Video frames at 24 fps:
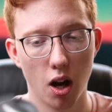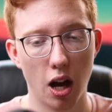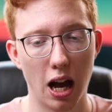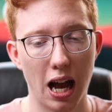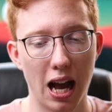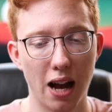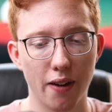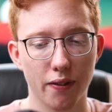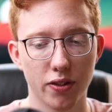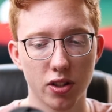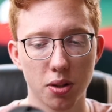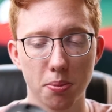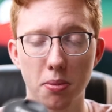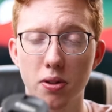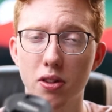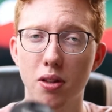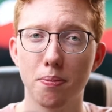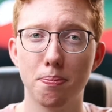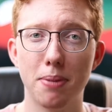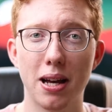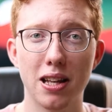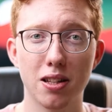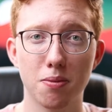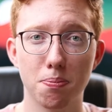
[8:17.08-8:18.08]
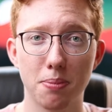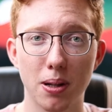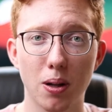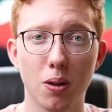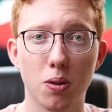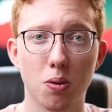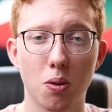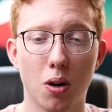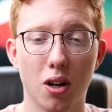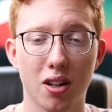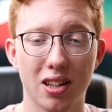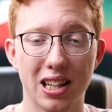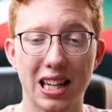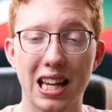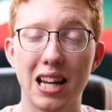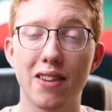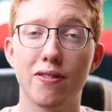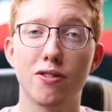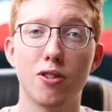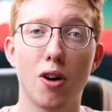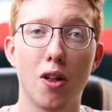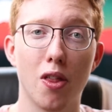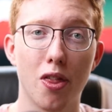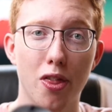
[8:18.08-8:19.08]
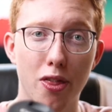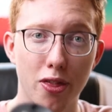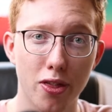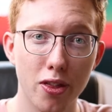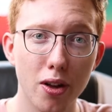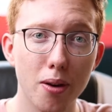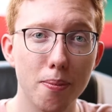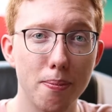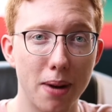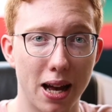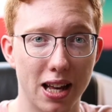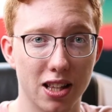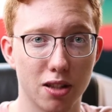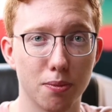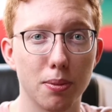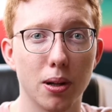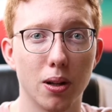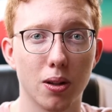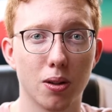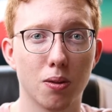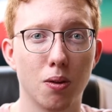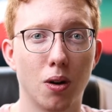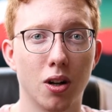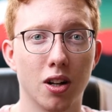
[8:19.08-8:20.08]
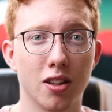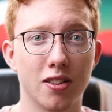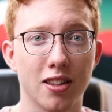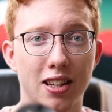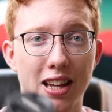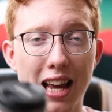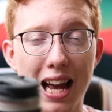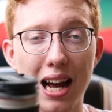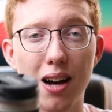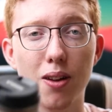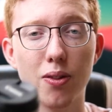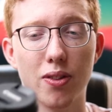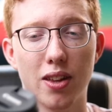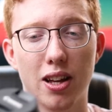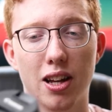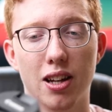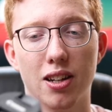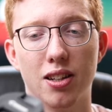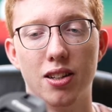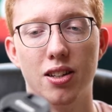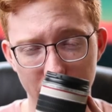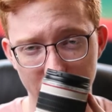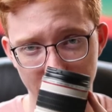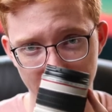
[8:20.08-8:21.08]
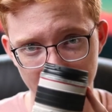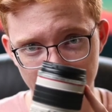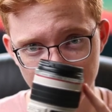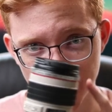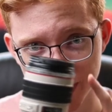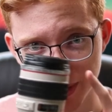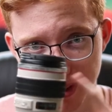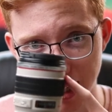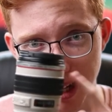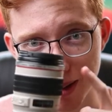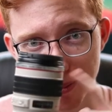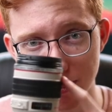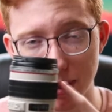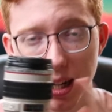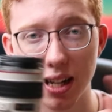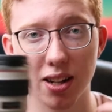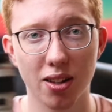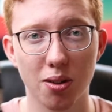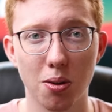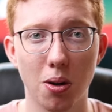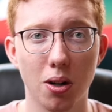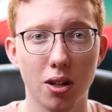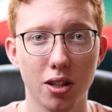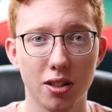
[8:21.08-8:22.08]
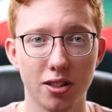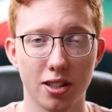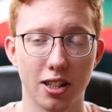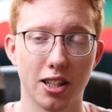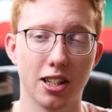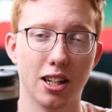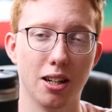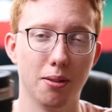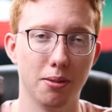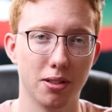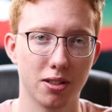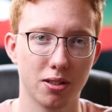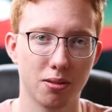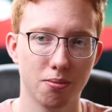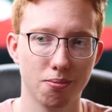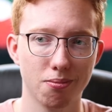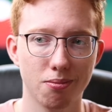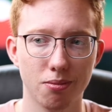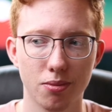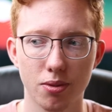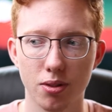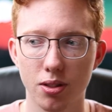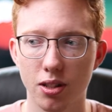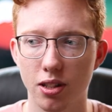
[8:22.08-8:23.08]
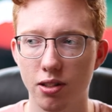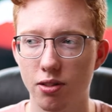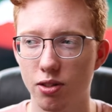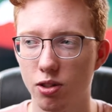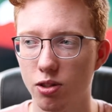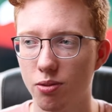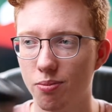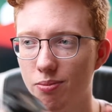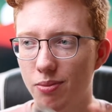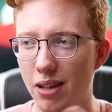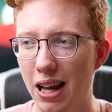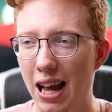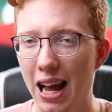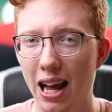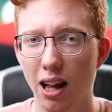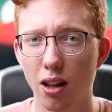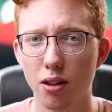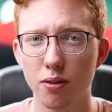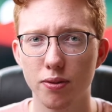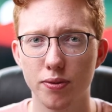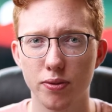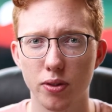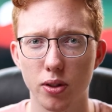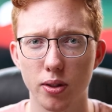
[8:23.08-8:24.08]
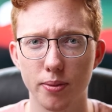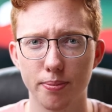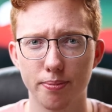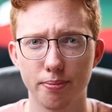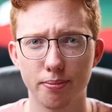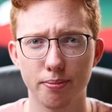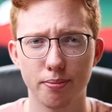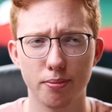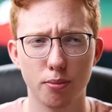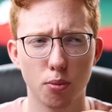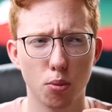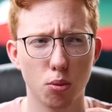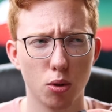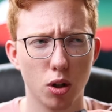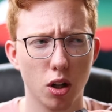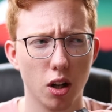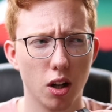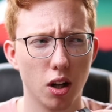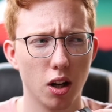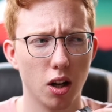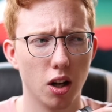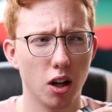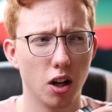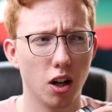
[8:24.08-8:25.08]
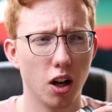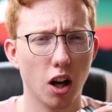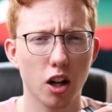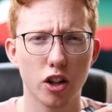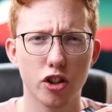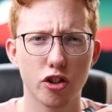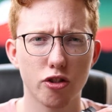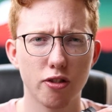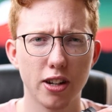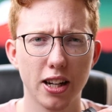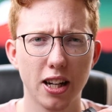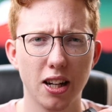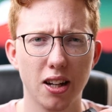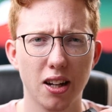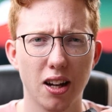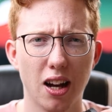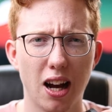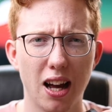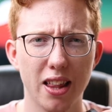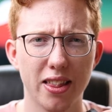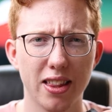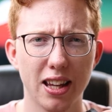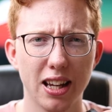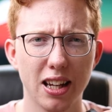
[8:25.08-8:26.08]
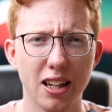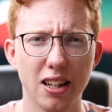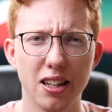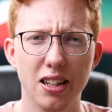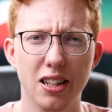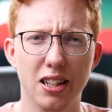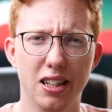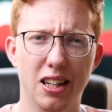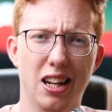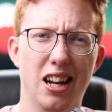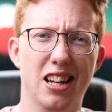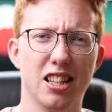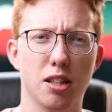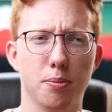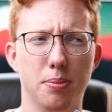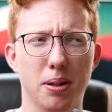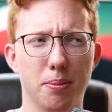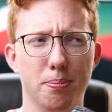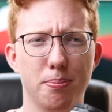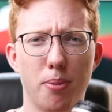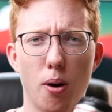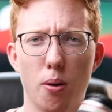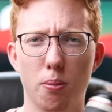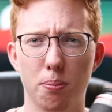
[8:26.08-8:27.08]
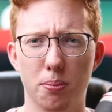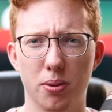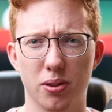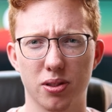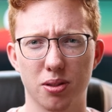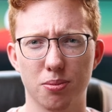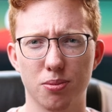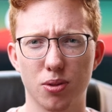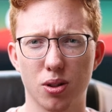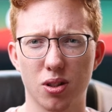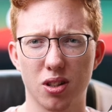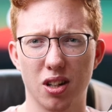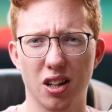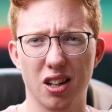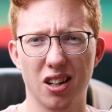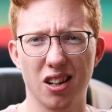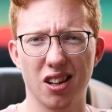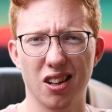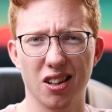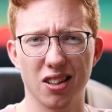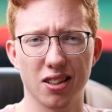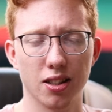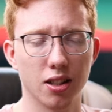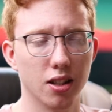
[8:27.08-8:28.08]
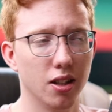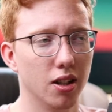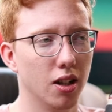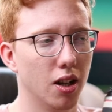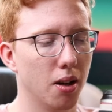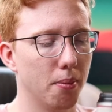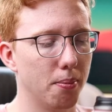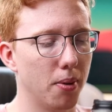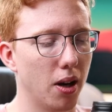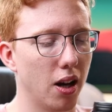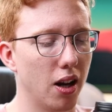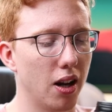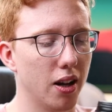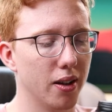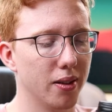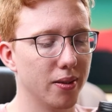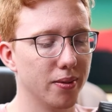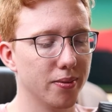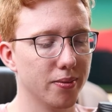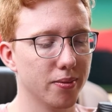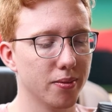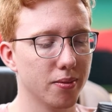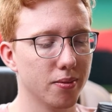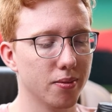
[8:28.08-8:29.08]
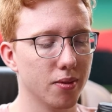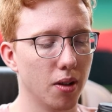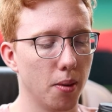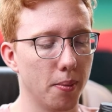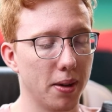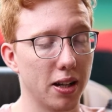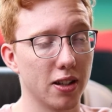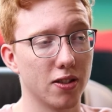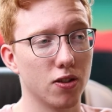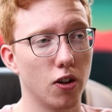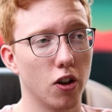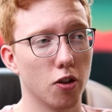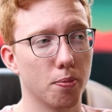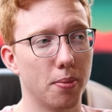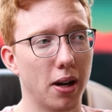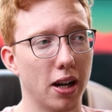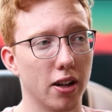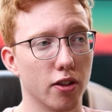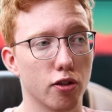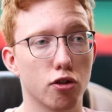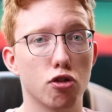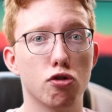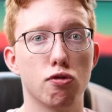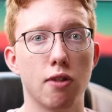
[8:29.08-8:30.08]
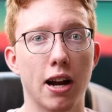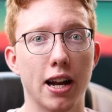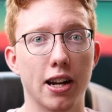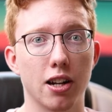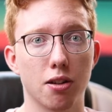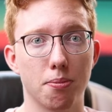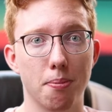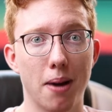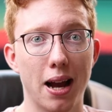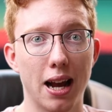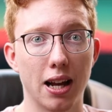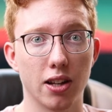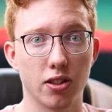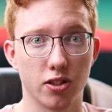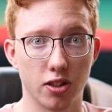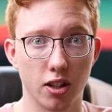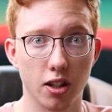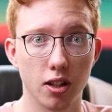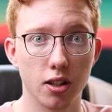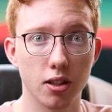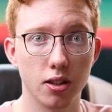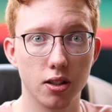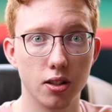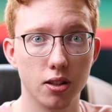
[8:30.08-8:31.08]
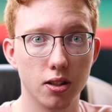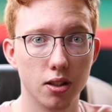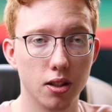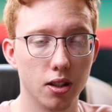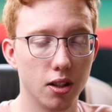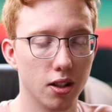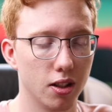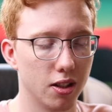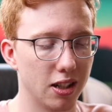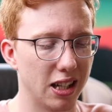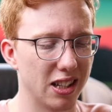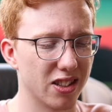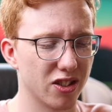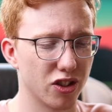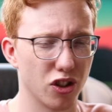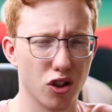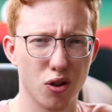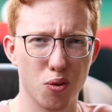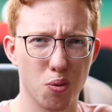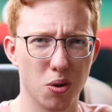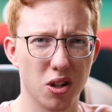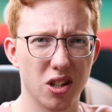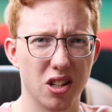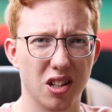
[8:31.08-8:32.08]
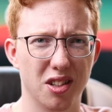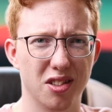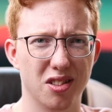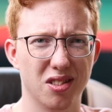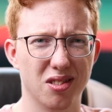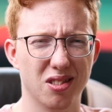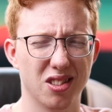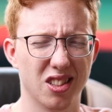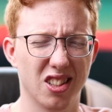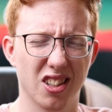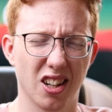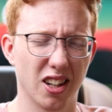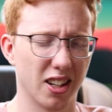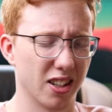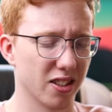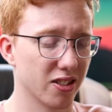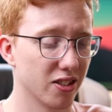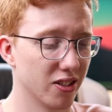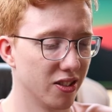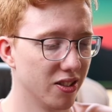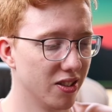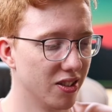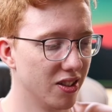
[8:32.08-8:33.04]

have some of the best build quality, if not the best build quality out there. That means quality. I mean, it's L for luxury, I think. It's a bit pompous, I'm not gonna lie, but I mean, it's not as bad as Grandmaster. That's 2 words, yikes.